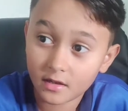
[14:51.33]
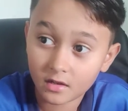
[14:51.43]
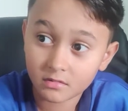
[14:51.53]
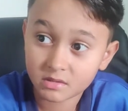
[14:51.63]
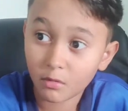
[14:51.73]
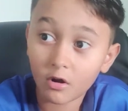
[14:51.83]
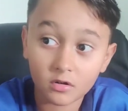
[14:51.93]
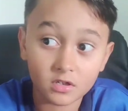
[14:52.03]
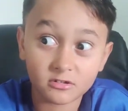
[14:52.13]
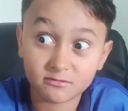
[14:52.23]
a little
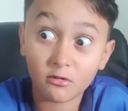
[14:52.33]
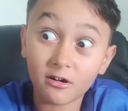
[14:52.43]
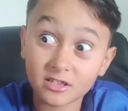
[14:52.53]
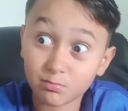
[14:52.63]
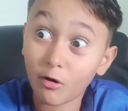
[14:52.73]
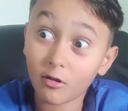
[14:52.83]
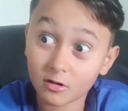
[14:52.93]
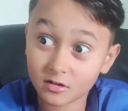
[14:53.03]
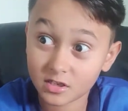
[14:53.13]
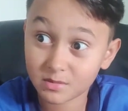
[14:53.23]
smaller,
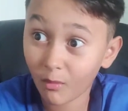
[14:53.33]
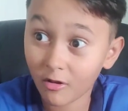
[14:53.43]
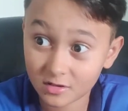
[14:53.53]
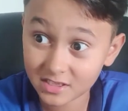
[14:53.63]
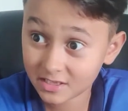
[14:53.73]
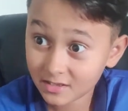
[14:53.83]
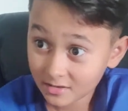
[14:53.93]
and the smallest.